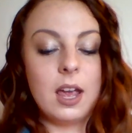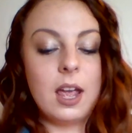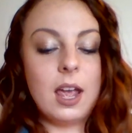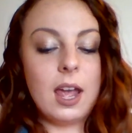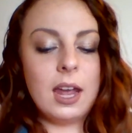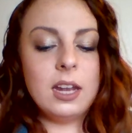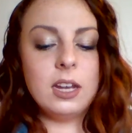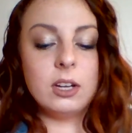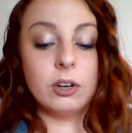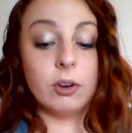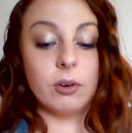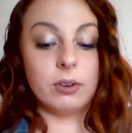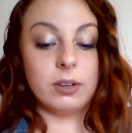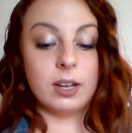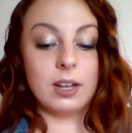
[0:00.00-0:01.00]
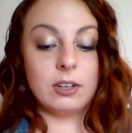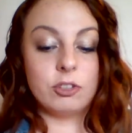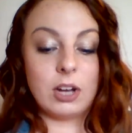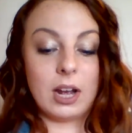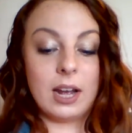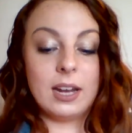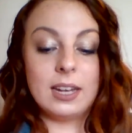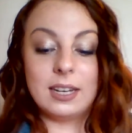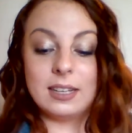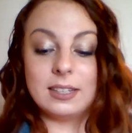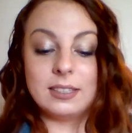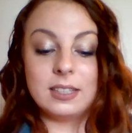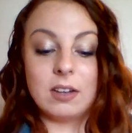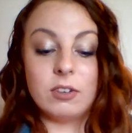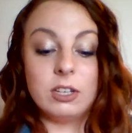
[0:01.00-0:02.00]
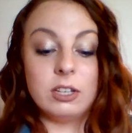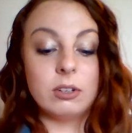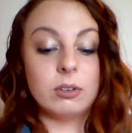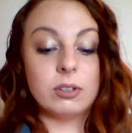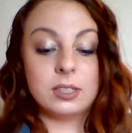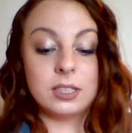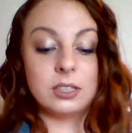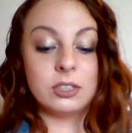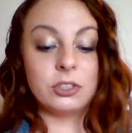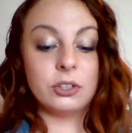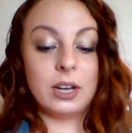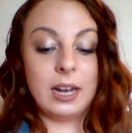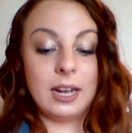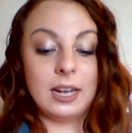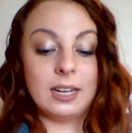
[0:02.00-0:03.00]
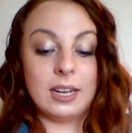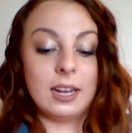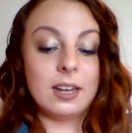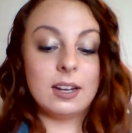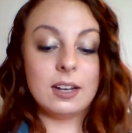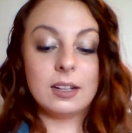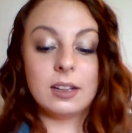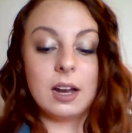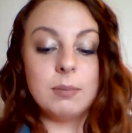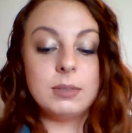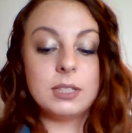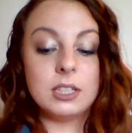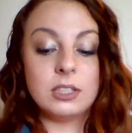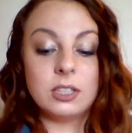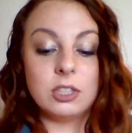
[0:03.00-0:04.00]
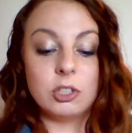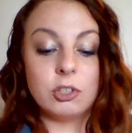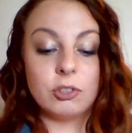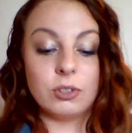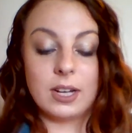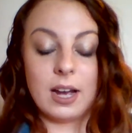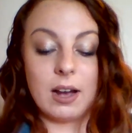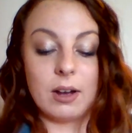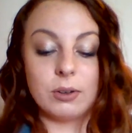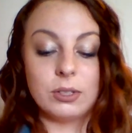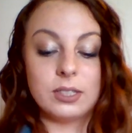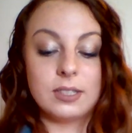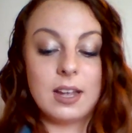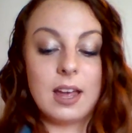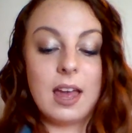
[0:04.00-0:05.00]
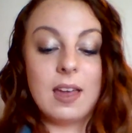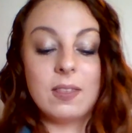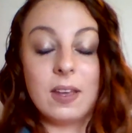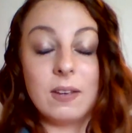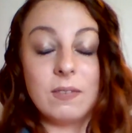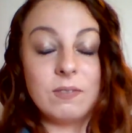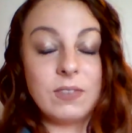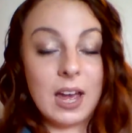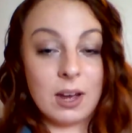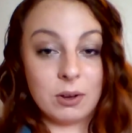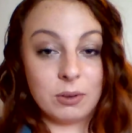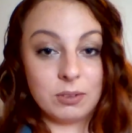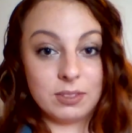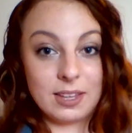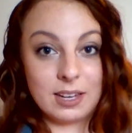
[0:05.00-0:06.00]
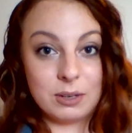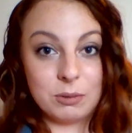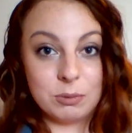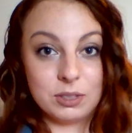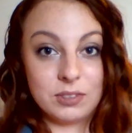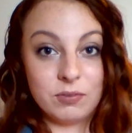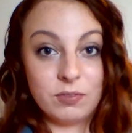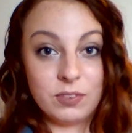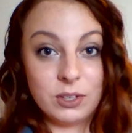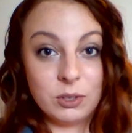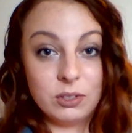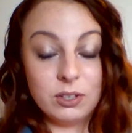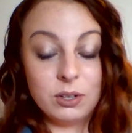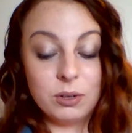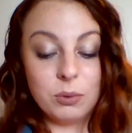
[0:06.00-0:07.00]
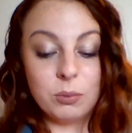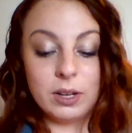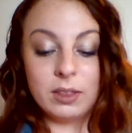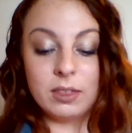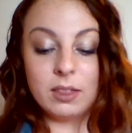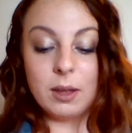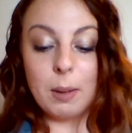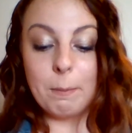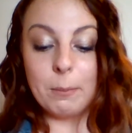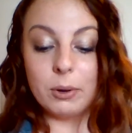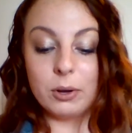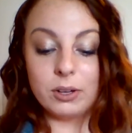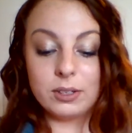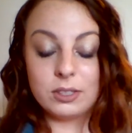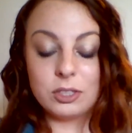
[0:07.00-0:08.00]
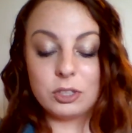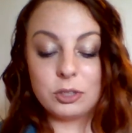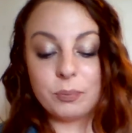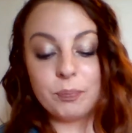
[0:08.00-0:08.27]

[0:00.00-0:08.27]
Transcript: 8-year-old Jack and his 7-year-old sister Annie climbed into the treehouse. They found that it was filled with books.